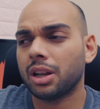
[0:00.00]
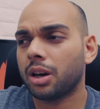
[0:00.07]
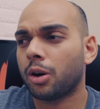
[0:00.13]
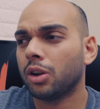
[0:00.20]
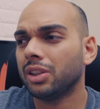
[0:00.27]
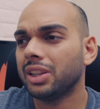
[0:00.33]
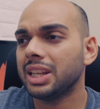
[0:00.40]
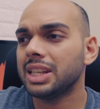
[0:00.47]

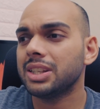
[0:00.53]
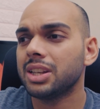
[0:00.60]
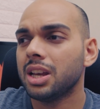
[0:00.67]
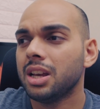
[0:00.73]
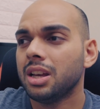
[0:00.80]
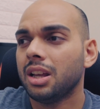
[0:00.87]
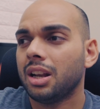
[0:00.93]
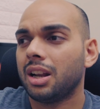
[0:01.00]
All these
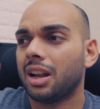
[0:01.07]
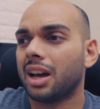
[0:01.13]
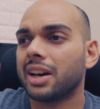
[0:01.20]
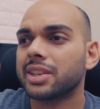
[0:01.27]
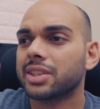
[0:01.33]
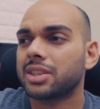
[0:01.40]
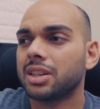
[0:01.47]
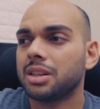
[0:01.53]

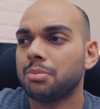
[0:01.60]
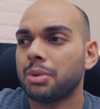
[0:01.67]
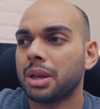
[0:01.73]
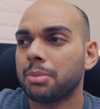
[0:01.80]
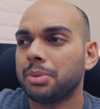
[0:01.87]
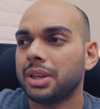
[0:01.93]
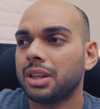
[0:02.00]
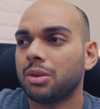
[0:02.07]
lasted
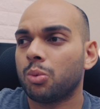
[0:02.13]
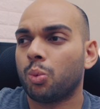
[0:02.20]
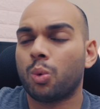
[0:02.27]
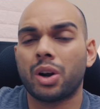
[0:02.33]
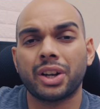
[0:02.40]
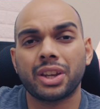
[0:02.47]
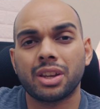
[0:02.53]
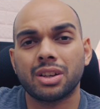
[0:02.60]
maybe
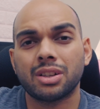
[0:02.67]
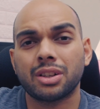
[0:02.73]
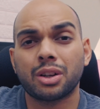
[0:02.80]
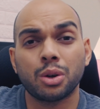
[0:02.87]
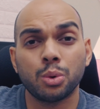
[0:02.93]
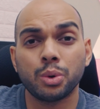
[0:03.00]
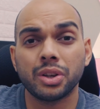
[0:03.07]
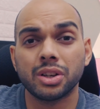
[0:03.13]
1 year,
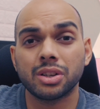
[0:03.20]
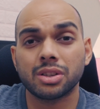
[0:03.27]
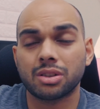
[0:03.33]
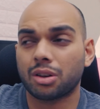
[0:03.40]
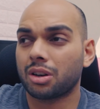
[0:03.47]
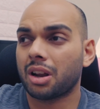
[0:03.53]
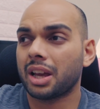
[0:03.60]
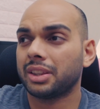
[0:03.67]
2 years,
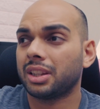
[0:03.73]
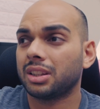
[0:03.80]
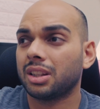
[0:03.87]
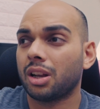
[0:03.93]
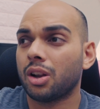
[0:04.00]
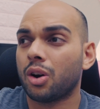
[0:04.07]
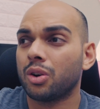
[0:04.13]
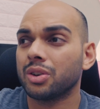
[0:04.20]
or I think
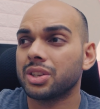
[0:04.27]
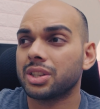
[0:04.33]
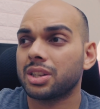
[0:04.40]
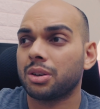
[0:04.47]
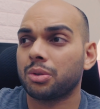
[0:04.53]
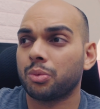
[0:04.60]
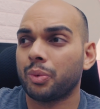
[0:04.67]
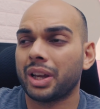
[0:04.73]
the longest
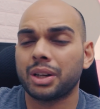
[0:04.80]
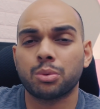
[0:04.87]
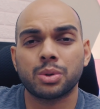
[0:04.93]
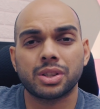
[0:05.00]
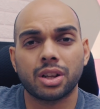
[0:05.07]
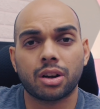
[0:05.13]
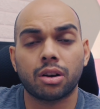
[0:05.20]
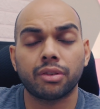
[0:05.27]
it went
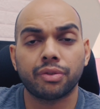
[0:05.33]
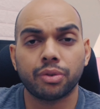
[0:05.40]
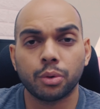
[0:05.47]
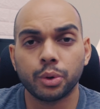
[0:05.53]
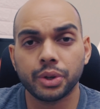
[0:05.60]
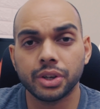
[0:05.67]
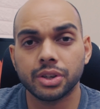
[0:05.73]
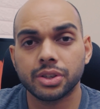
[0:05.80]
was around
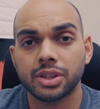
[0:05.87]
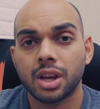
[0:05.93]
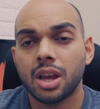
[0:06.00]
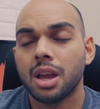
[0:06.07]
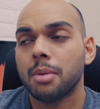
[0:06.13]
4 years.